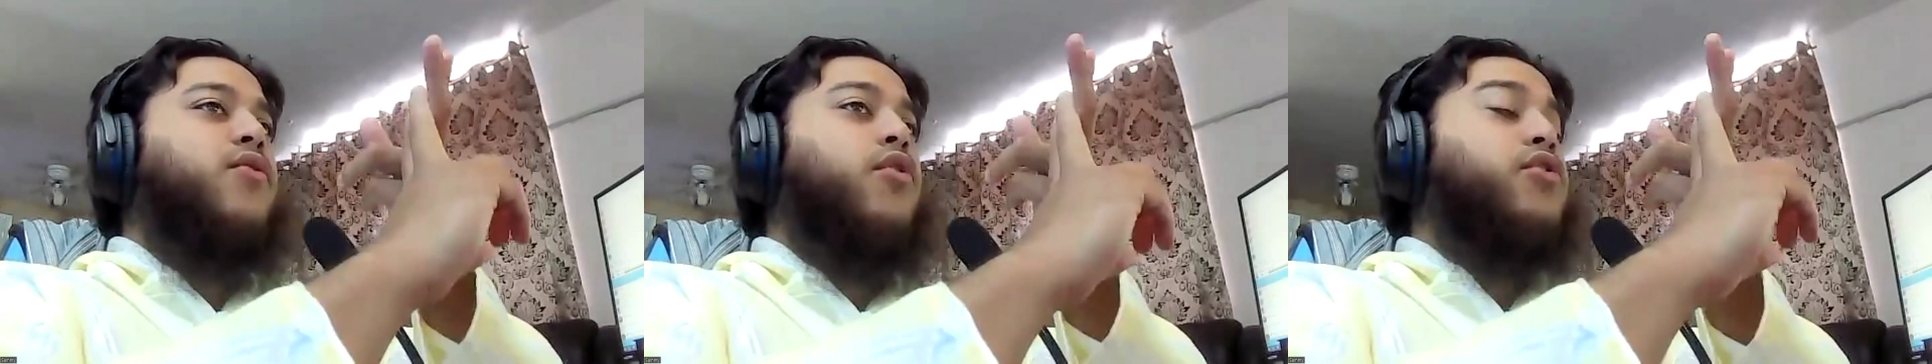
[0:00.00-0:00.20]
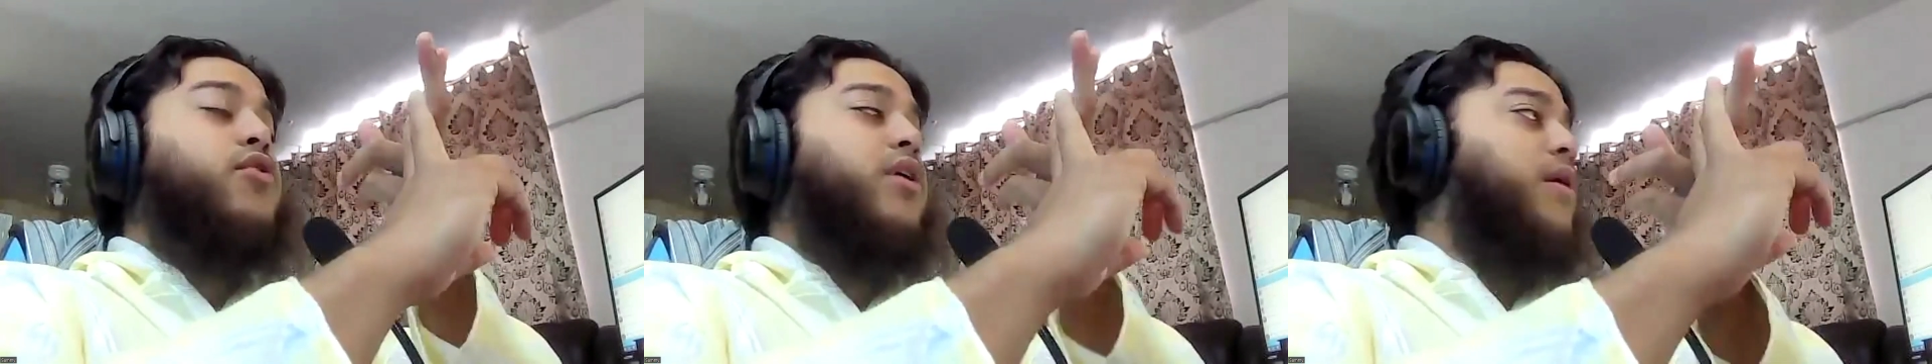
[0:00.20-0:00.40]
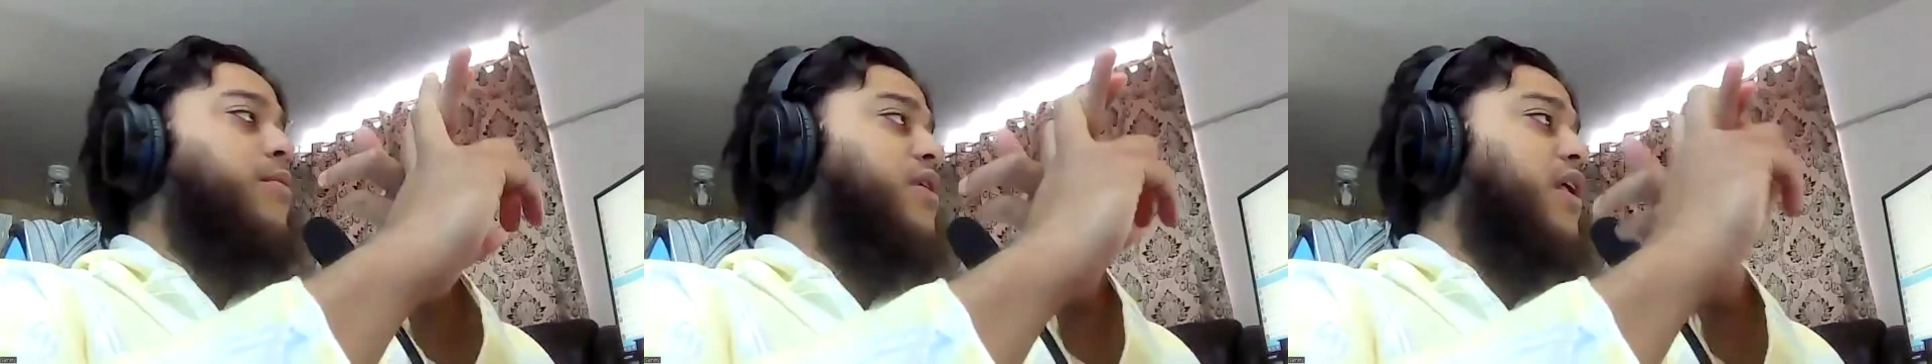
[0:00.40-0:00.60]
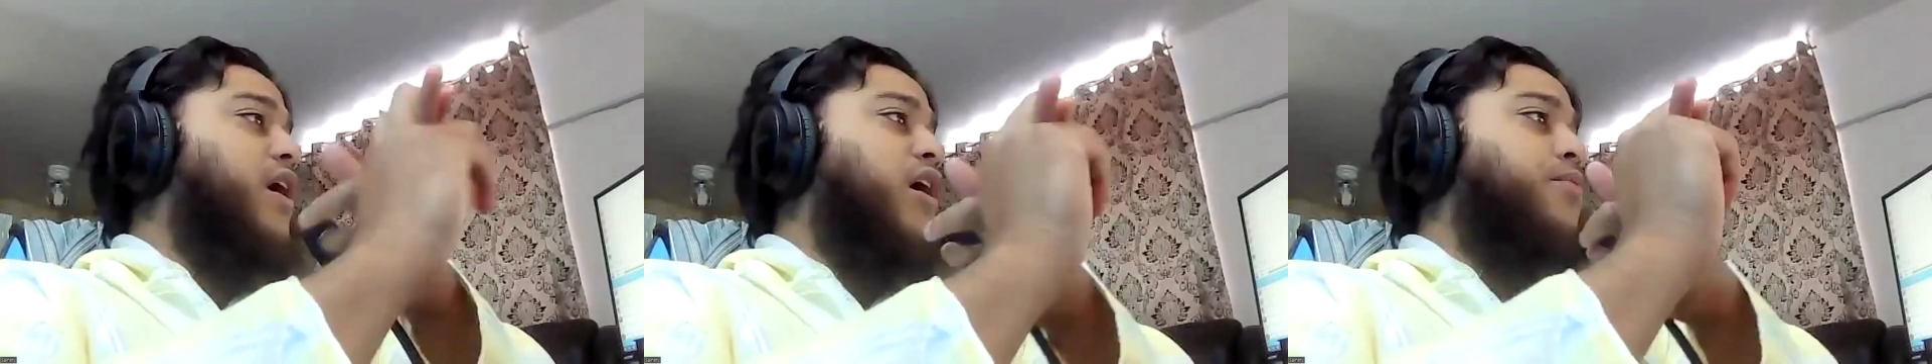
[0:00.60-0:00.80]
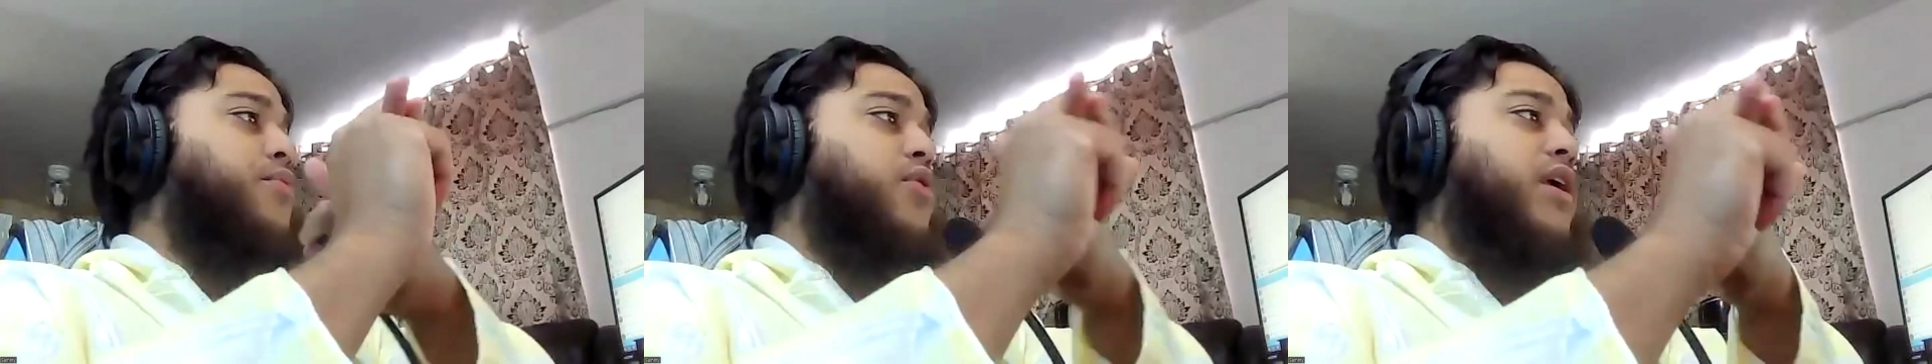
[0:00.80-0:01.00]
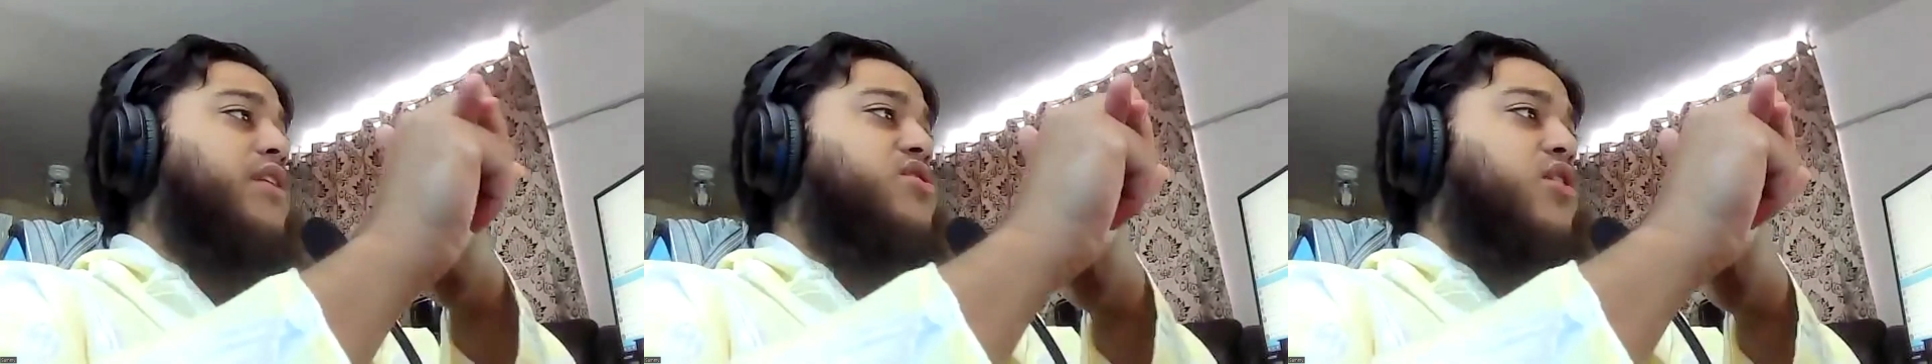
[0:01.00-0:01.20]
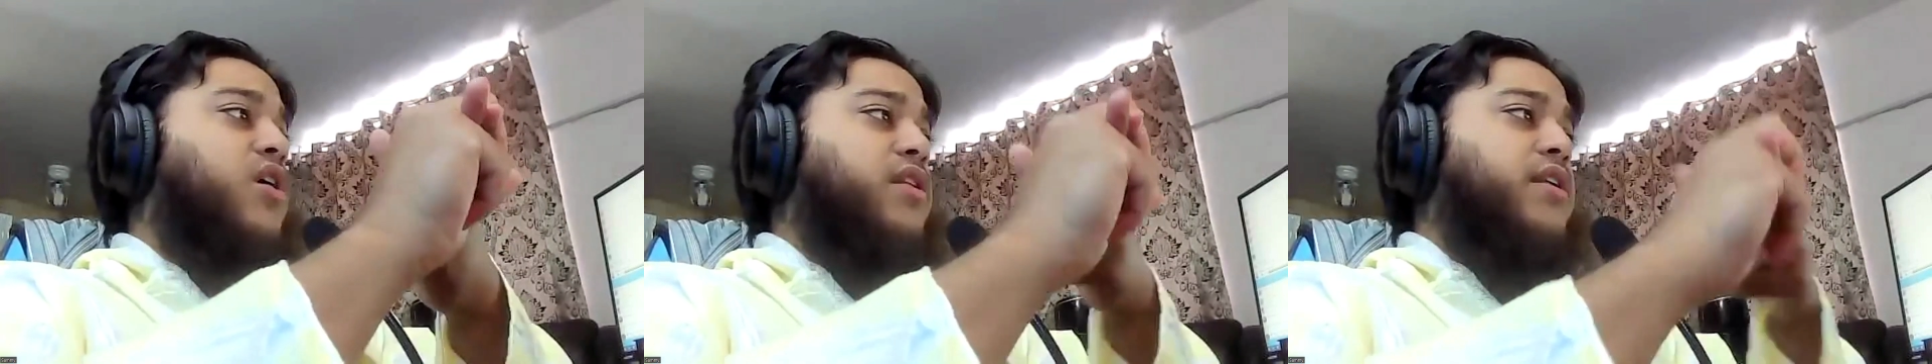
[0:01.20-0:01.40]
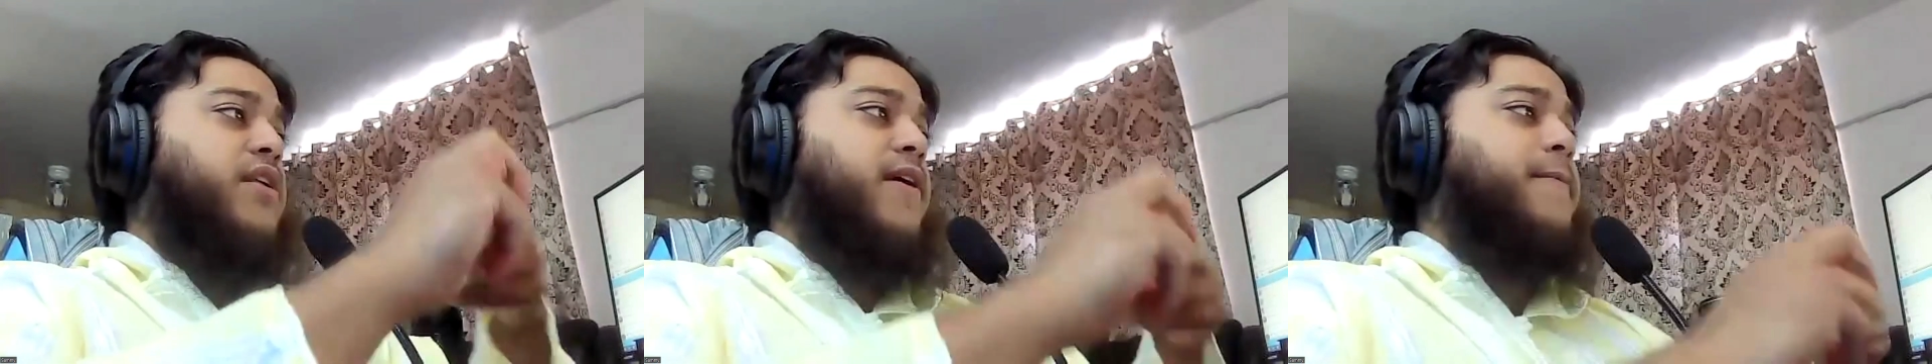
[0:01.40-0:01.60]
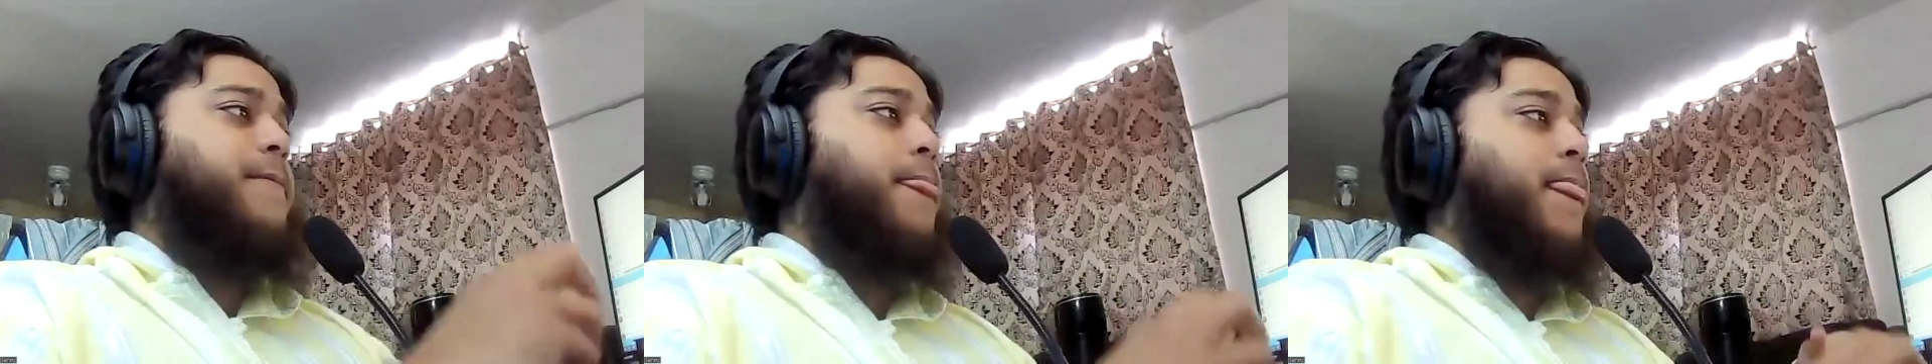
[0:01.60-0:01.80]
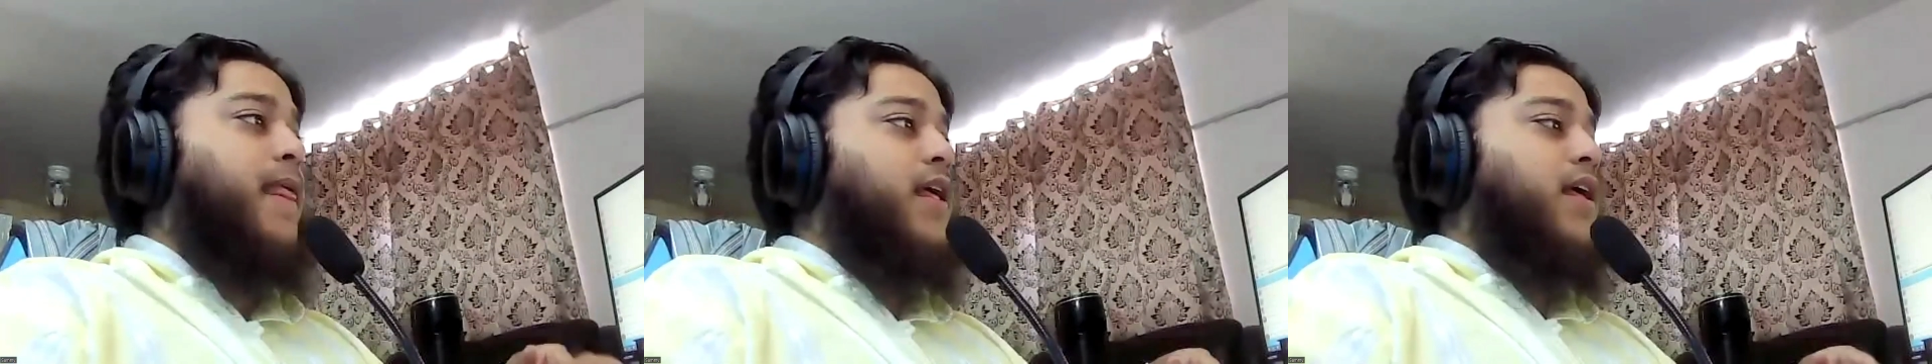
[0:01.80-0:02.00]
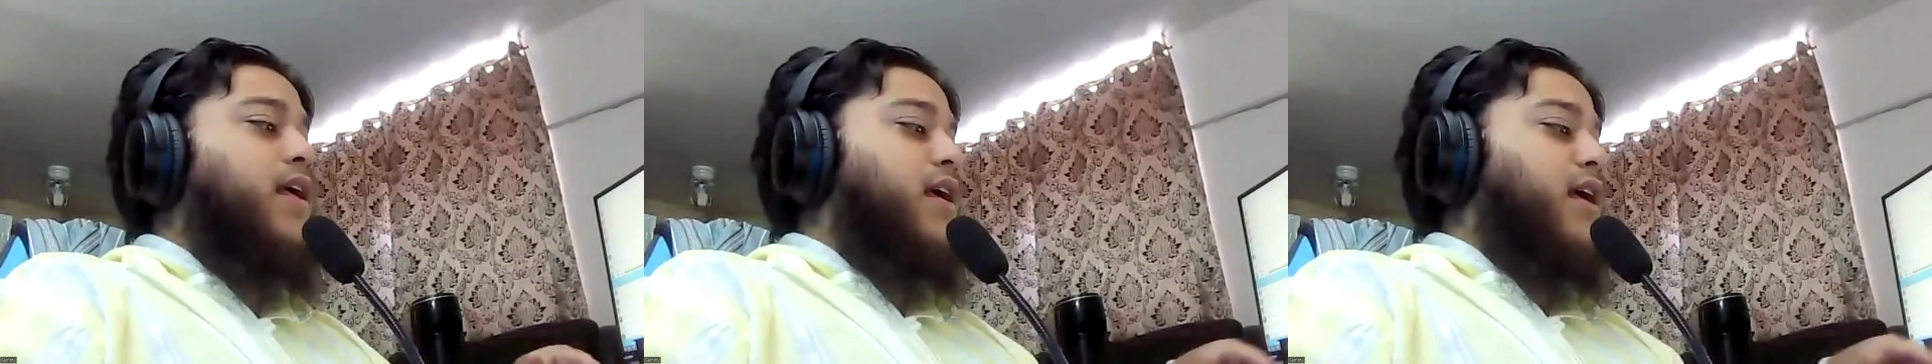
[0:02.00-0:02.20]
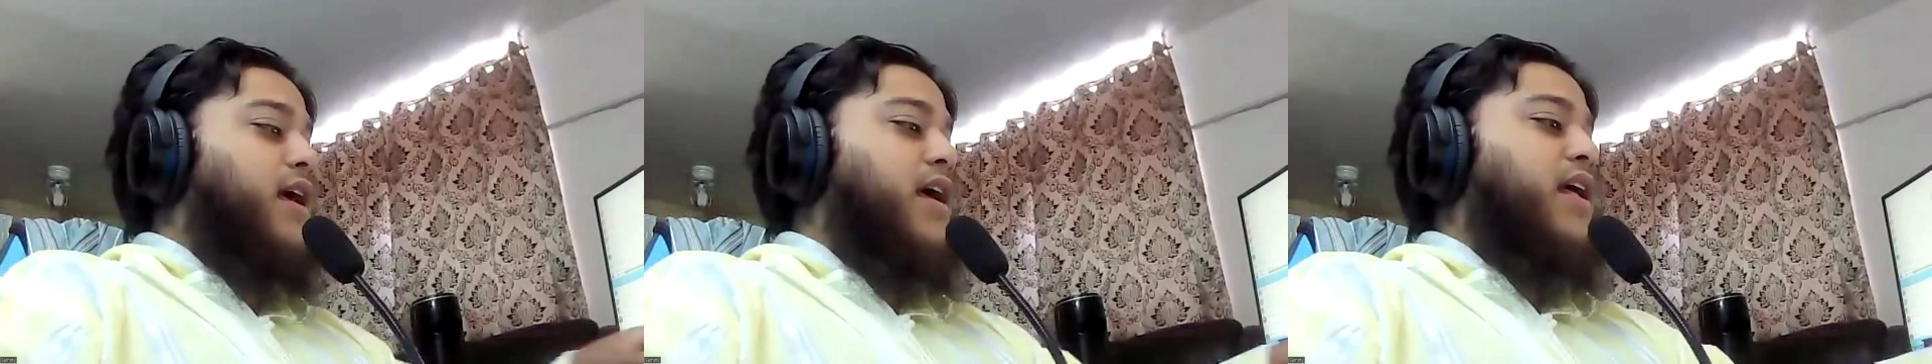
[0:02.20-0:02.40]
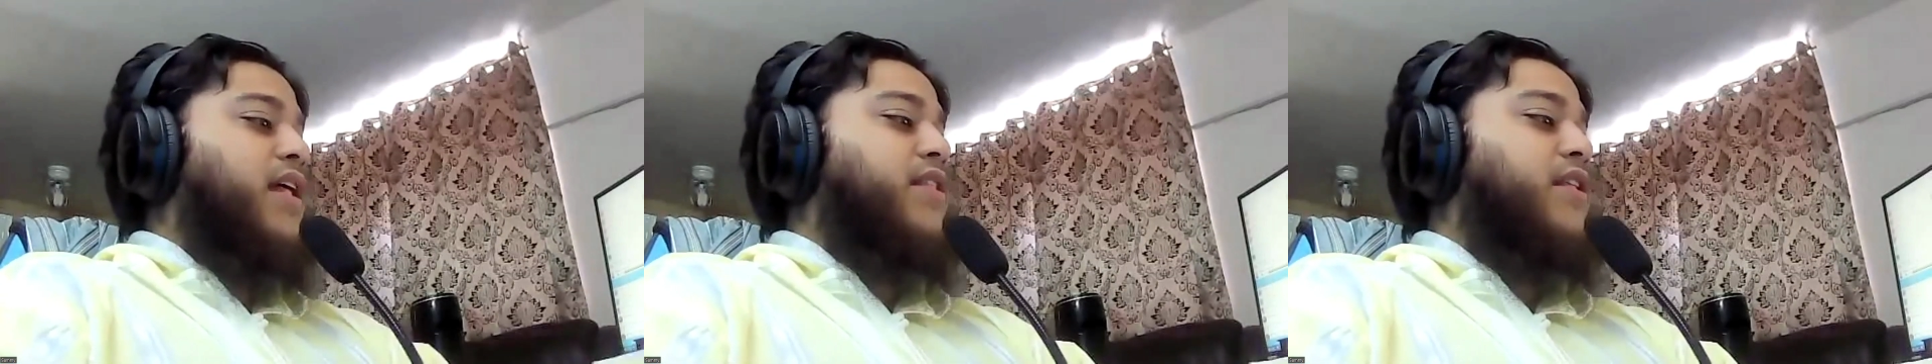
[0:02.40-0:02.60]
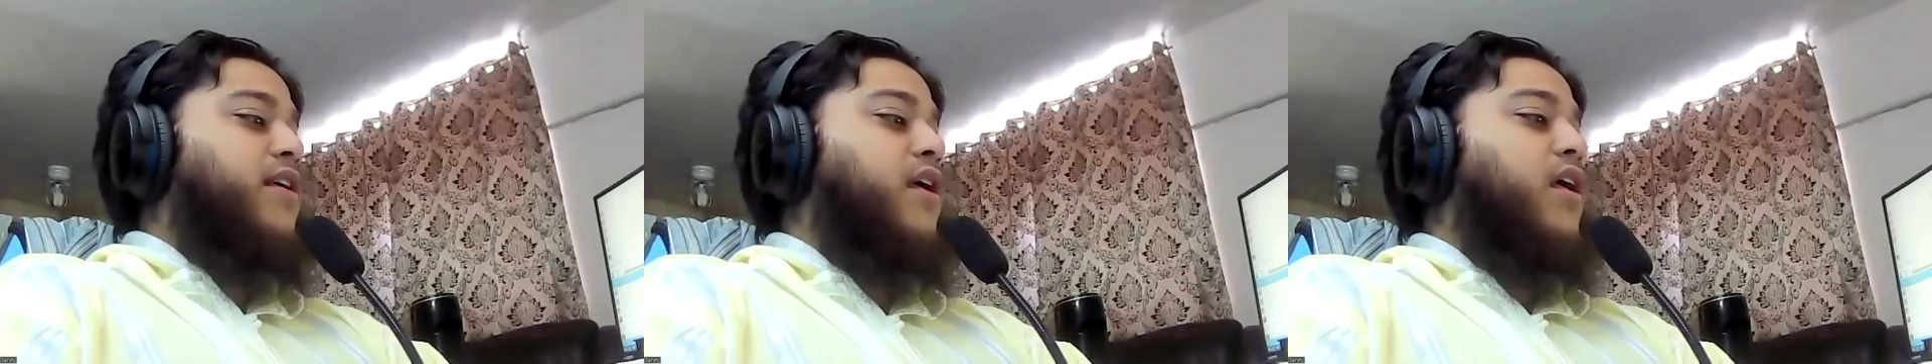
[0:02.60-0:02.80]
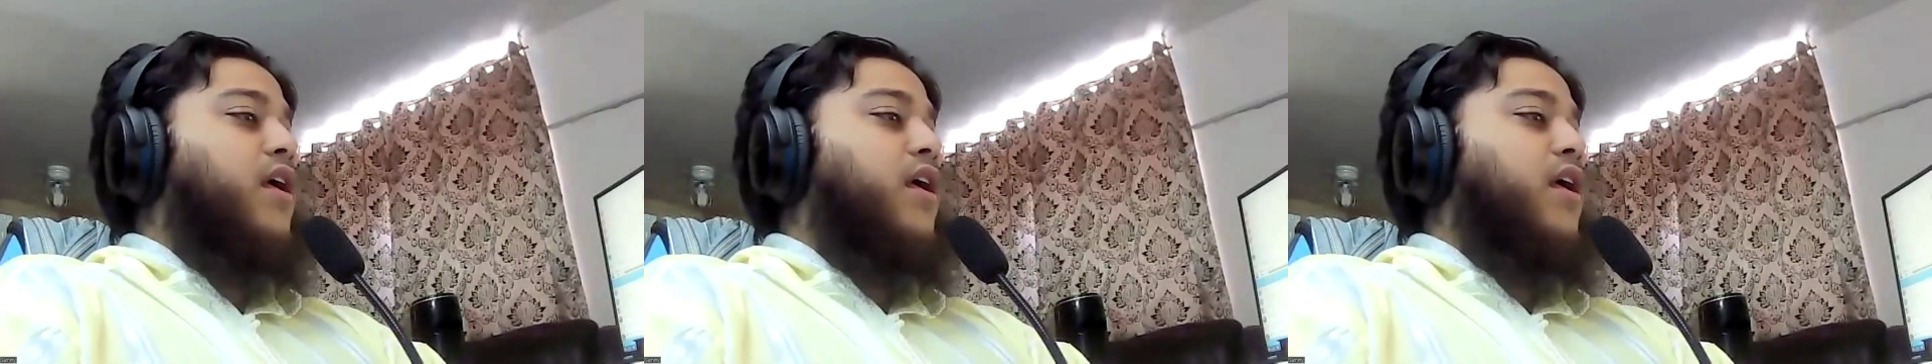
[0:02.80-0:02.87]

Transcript: for you and i'm going to help you get started yeah and